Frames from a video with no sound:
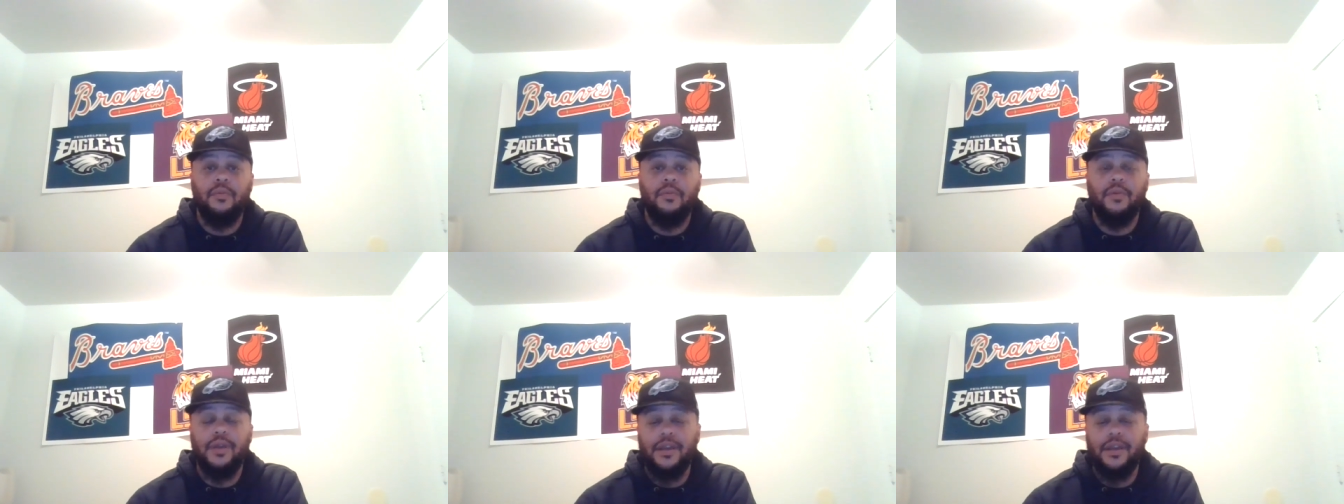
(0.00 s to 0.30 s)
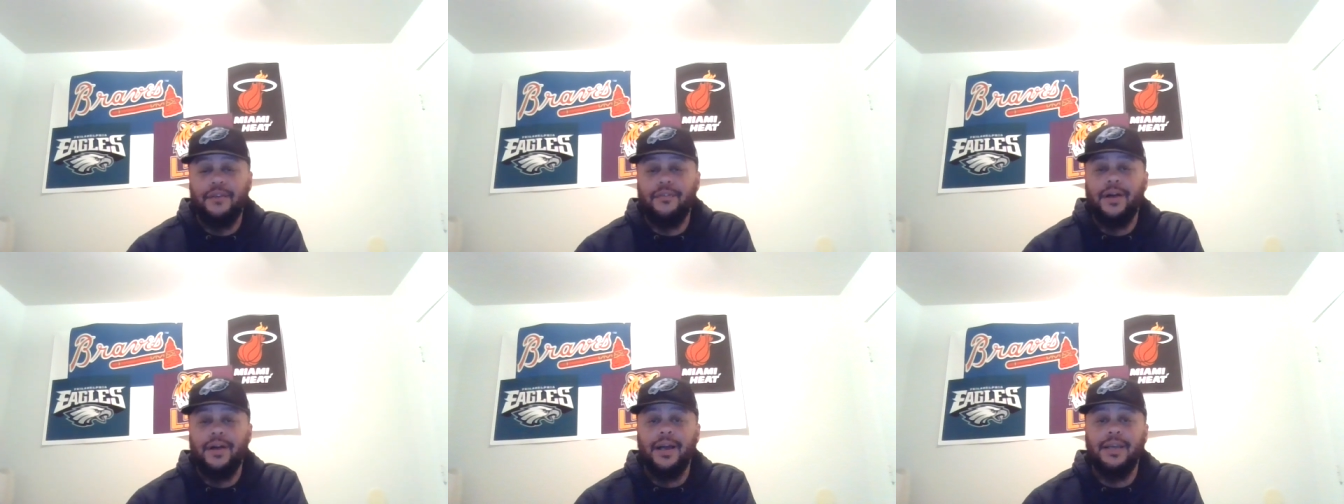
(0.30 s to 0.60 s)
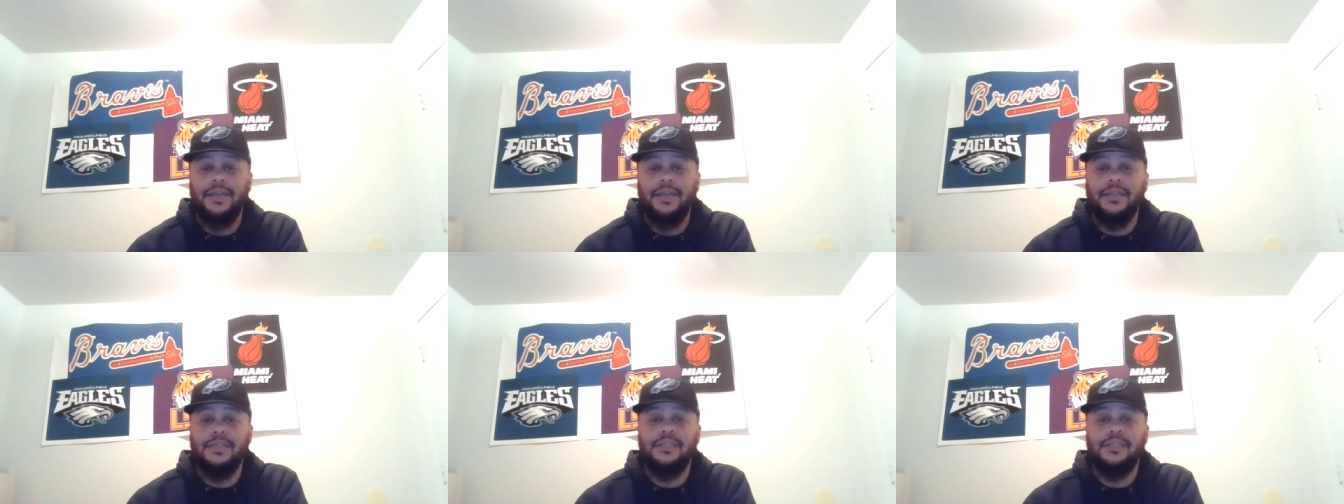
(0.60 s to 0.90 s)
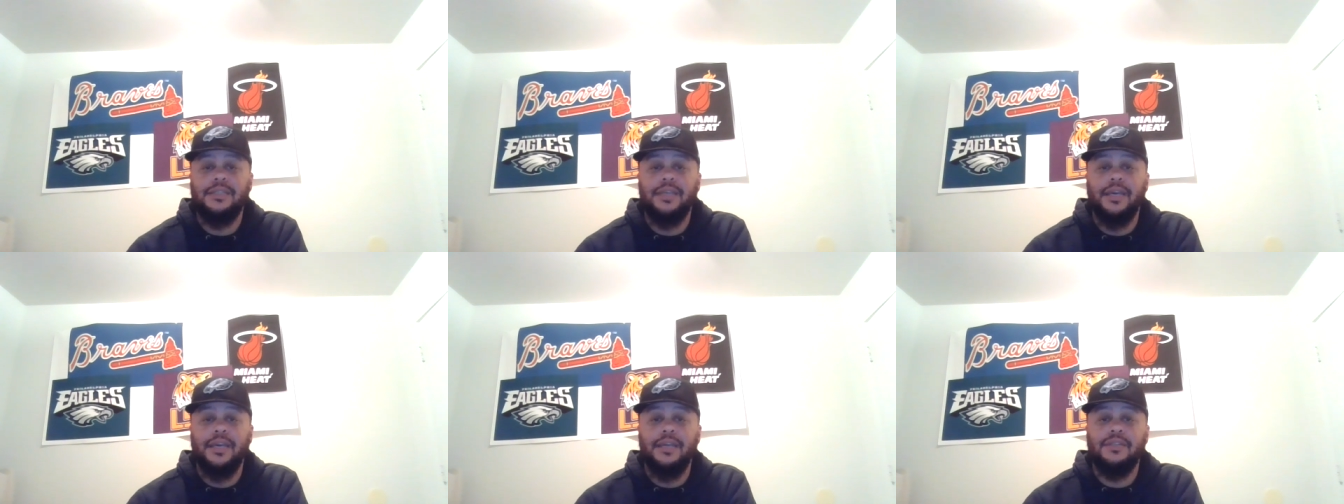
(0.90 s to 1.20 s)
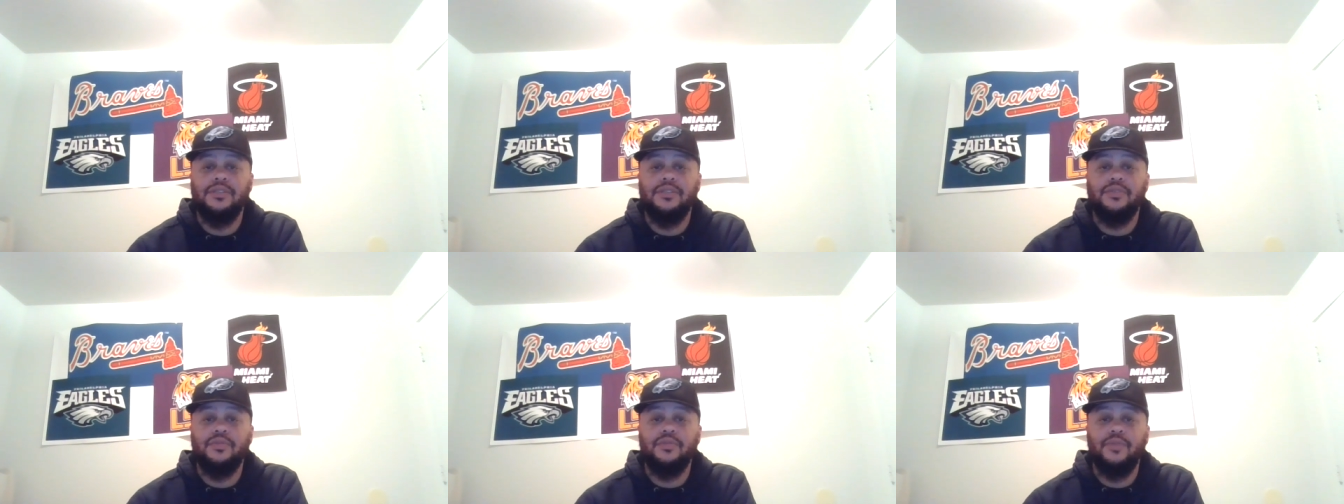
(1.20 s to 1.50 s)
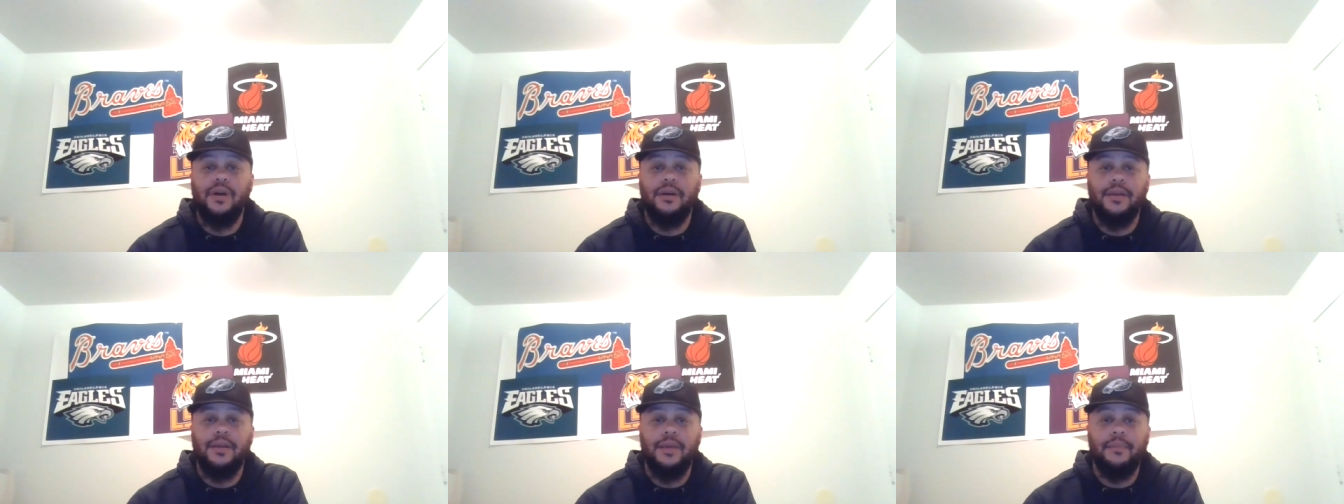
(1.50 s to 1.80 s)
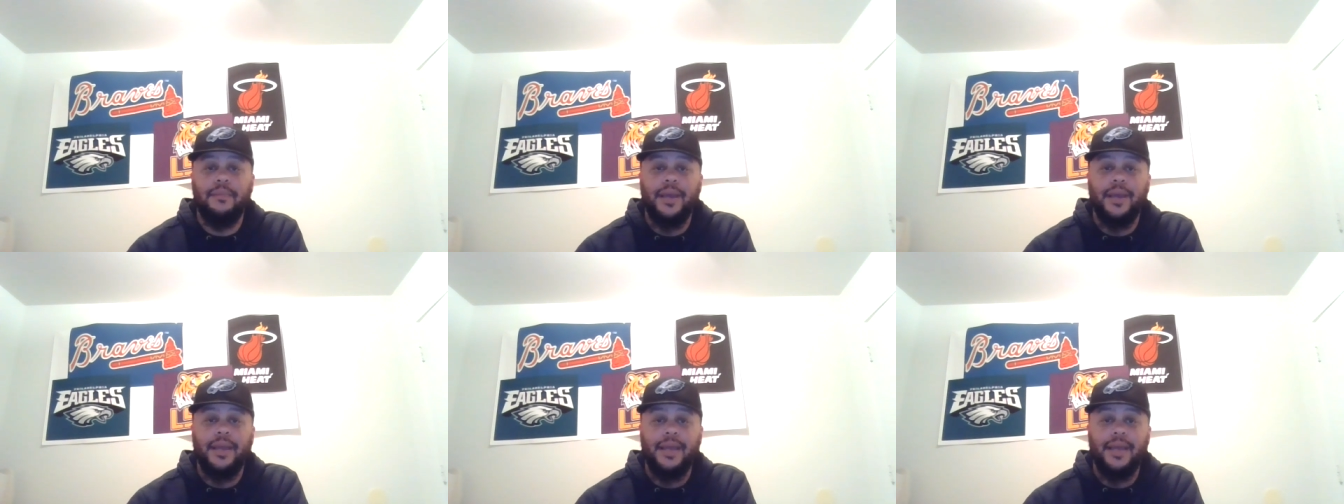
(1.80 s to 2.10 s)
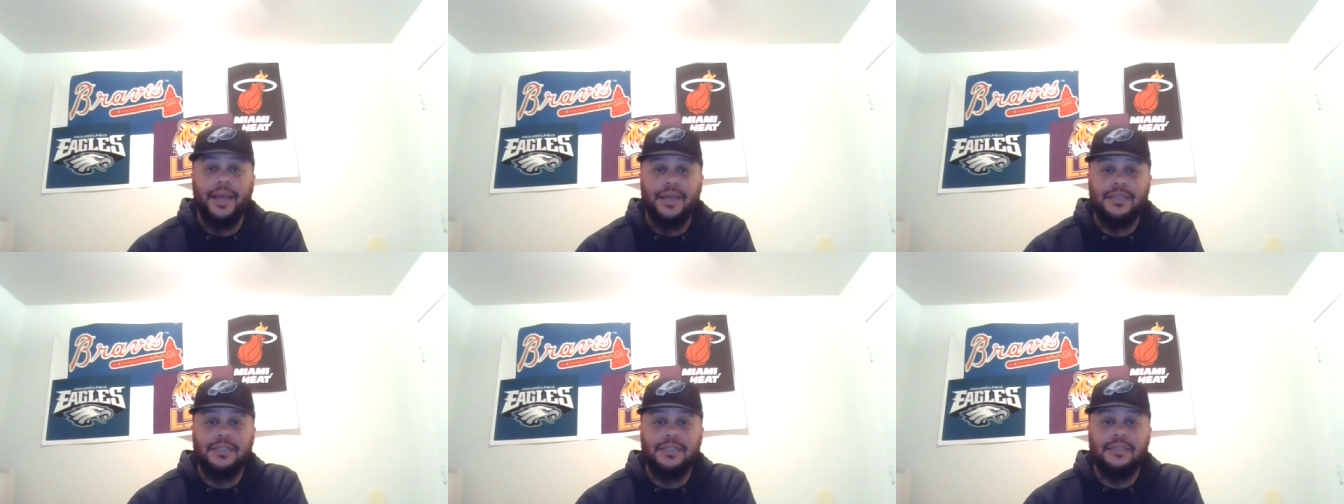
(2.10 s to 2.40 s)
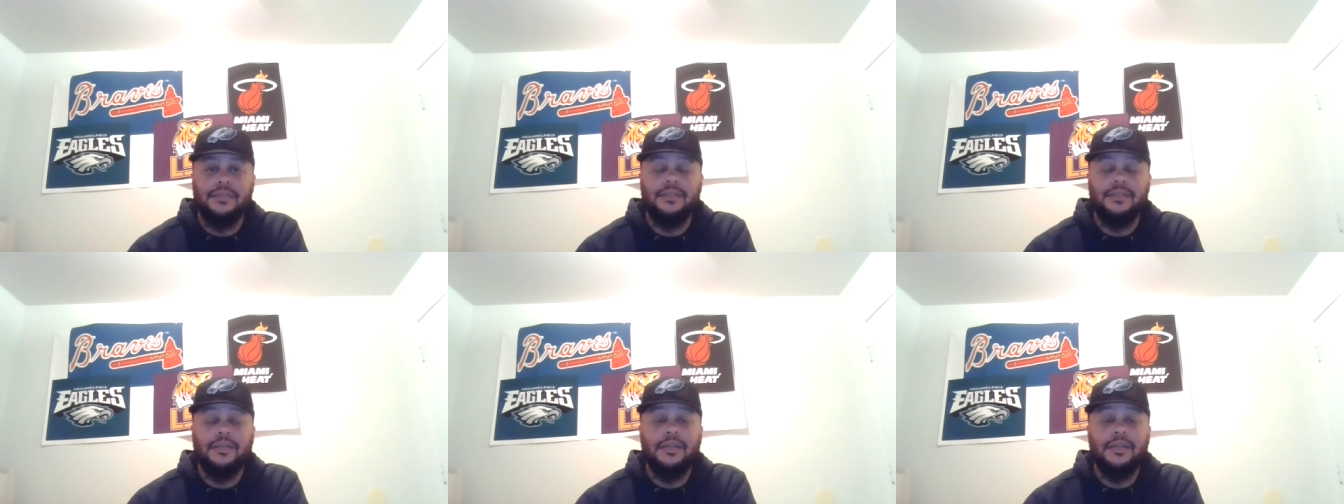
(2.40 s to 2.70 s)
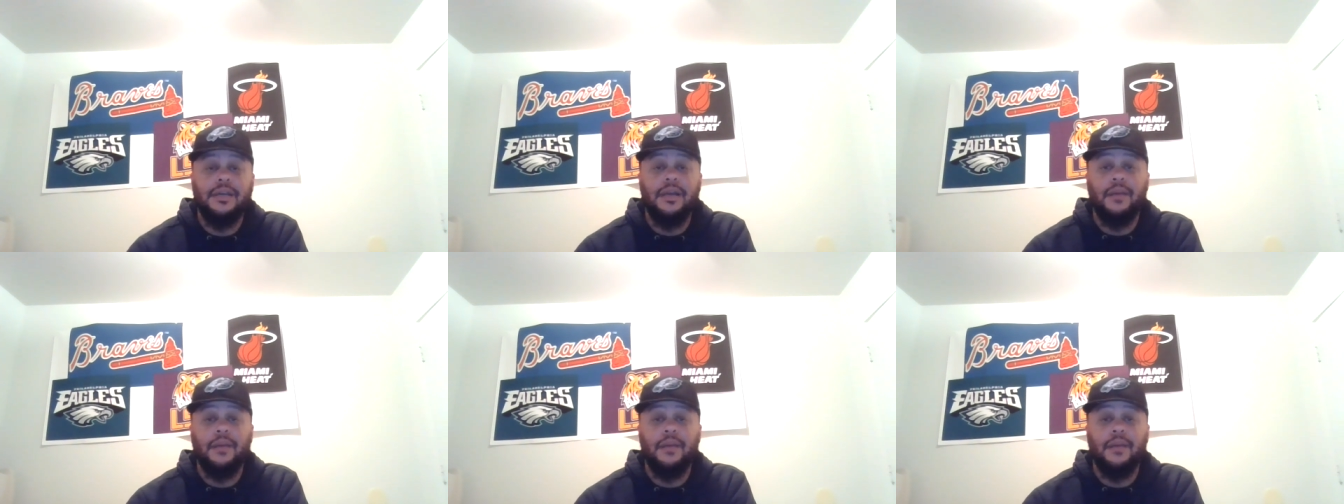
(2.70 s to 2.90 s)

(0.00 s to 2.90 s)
Whenever I get a chance to, I'll get back at you.